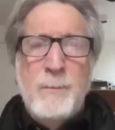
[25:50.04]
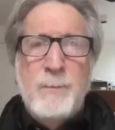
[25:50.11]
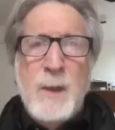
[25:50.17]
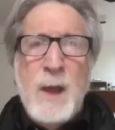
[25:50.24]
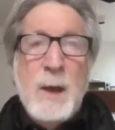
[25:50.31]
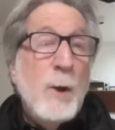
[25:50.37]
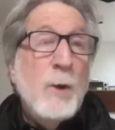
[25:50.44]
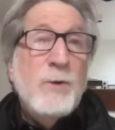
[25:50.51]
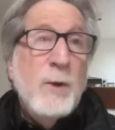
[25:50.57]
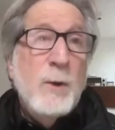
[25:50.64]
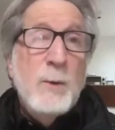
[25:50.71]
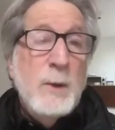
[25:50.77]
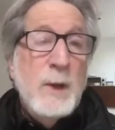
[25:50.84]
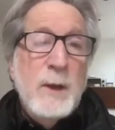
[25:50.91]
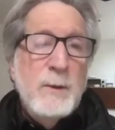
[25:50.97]
and
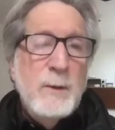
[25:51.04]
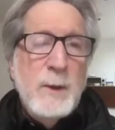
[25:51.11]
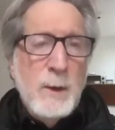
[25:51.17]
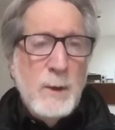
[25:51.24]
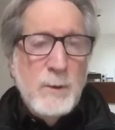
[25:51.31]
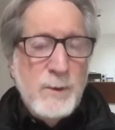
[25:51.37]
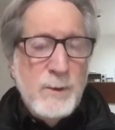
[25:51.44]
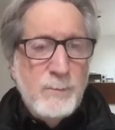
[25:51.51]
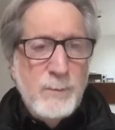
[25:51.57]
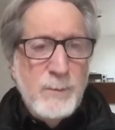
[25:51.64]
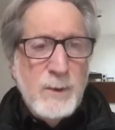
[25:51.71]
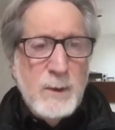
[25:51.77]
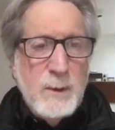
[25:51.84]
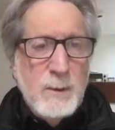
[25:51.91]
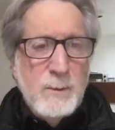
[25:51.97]
also, you know,
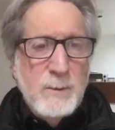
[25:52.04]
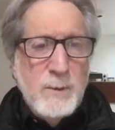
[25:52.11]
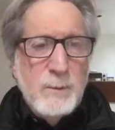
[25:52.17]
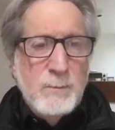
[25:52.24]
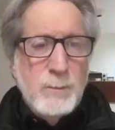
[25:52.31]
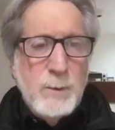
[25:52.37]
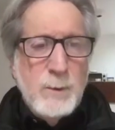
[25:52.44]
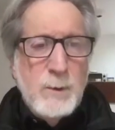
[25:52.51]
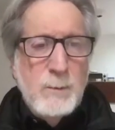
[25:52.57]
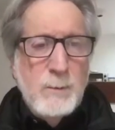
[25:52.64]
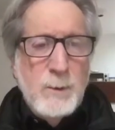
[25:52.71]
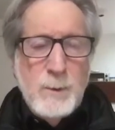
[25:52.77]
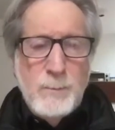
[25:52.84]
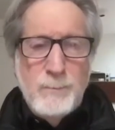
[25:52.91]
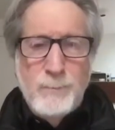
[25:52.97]
the
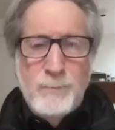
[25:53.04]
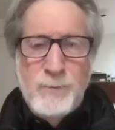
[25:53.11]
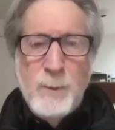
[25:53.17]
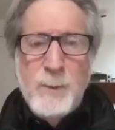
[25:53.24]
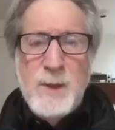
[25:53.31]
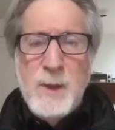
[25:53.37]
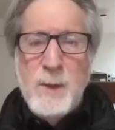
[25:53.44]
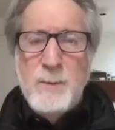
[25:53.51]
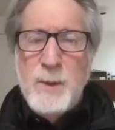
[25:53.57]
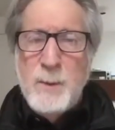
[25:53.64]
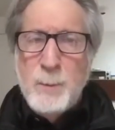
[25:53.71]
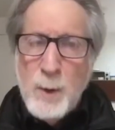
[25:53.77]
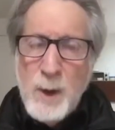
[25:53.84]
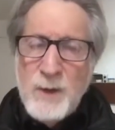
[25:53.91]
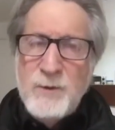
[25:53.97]
filming them in the
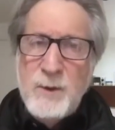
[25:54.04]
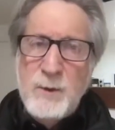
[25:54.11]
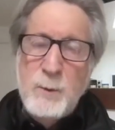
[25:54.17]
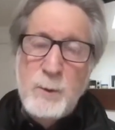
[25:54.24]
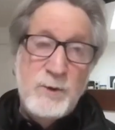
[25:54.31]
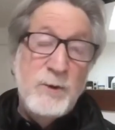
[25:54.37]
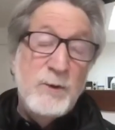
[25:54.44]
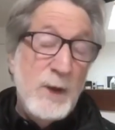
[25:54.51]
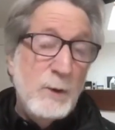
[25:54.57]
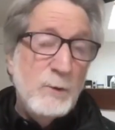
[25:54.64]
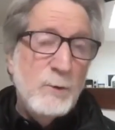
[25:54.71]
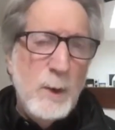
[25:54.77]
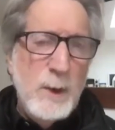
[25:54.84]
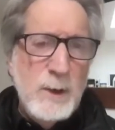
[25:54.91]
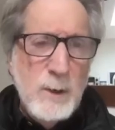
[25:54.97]
present, which is now
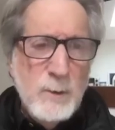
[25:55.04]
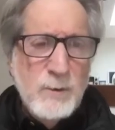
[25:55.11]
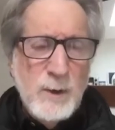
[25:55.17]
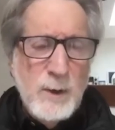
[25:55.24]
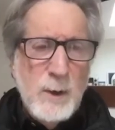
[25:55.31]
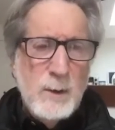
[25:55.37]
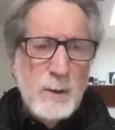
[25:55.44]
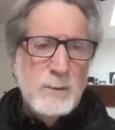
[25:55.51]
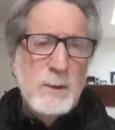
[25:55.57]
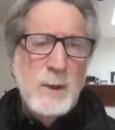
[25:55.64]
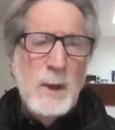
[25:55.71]
20 years ago,